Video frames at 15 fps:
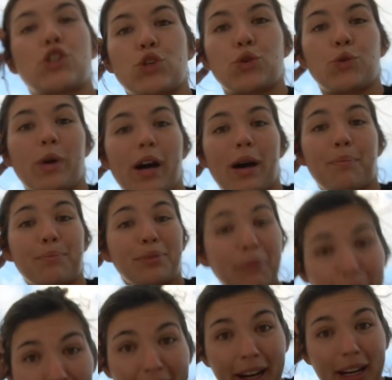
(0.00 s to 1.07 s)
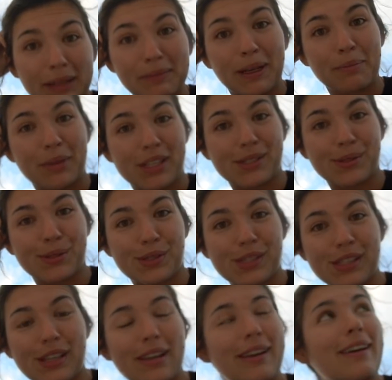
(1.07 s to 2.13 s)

to prepare my muscles